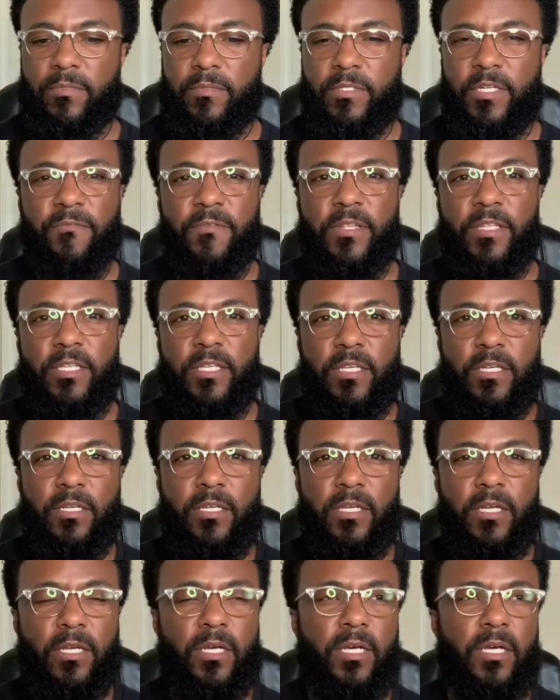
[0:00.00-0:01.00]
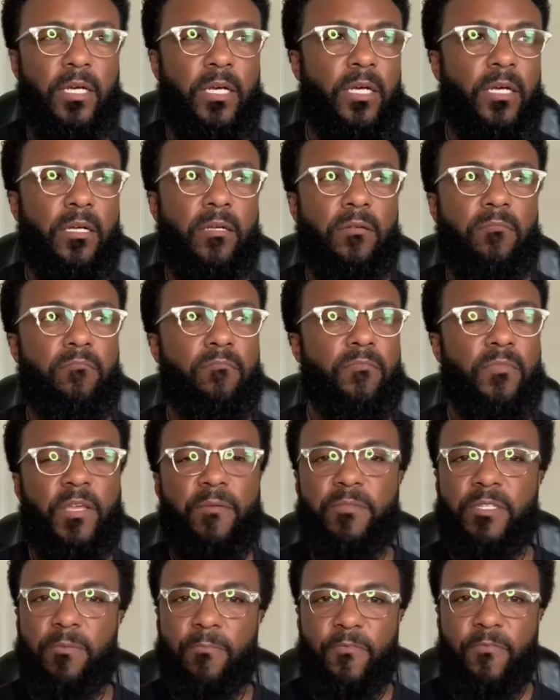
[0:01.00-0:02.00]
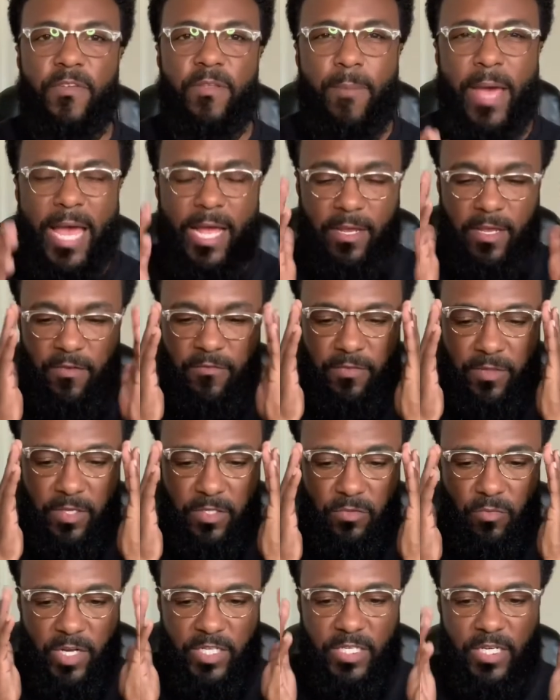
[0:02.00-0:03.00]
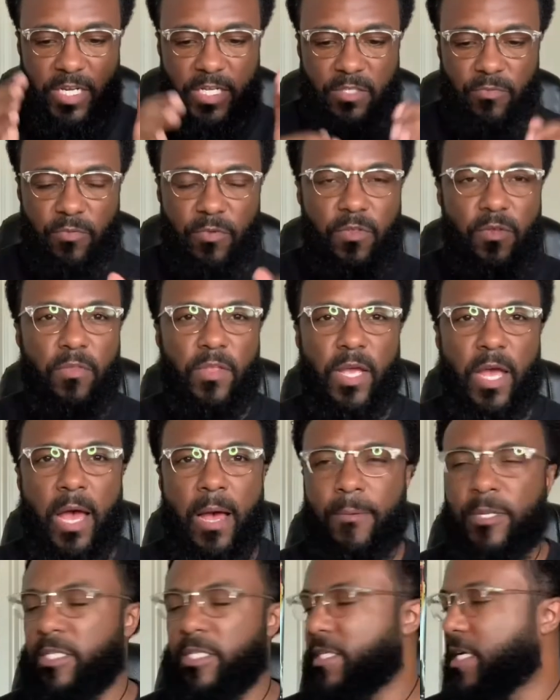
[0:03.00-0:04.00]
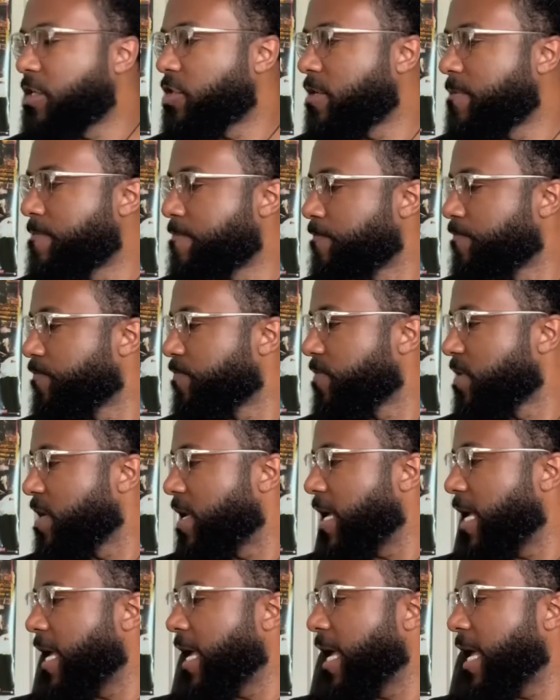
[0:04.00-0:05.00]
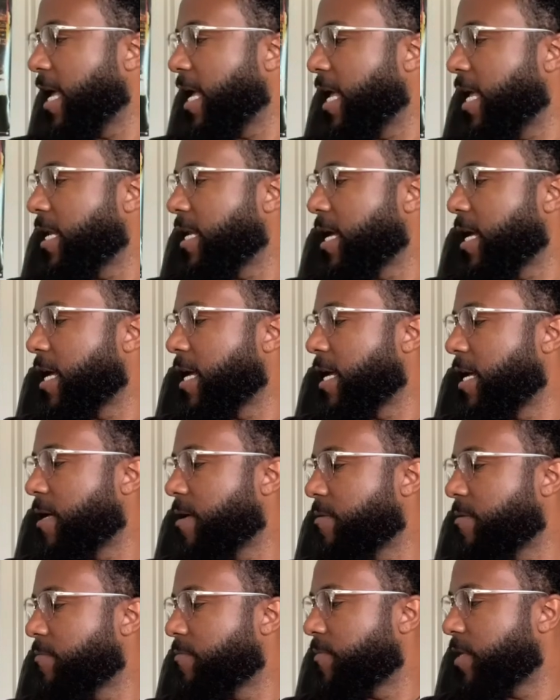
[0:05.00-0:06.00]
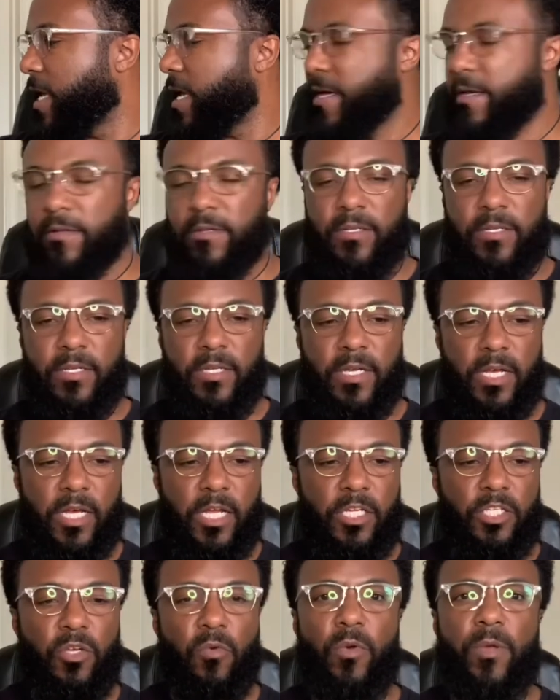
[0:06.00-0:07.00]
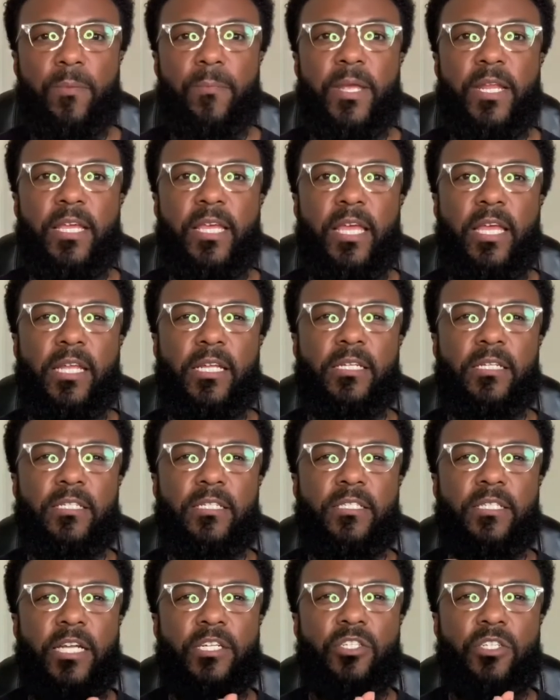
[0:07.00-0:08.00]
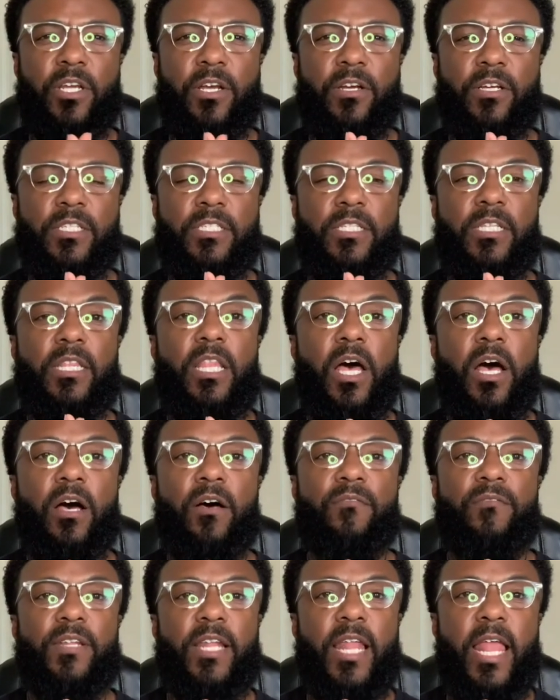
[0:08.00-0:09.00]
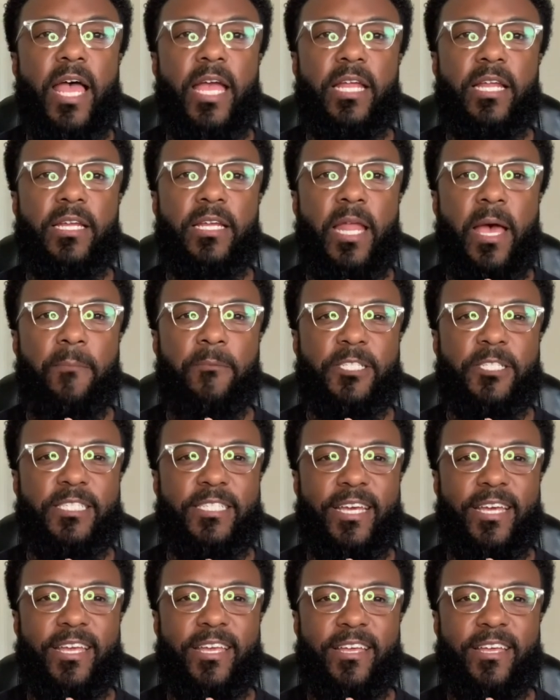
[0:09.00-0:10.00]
Definitely give me some feedback if this resonates with you in the comment section. And yeah, until we meet again, Sagittarius, love, light, namaste.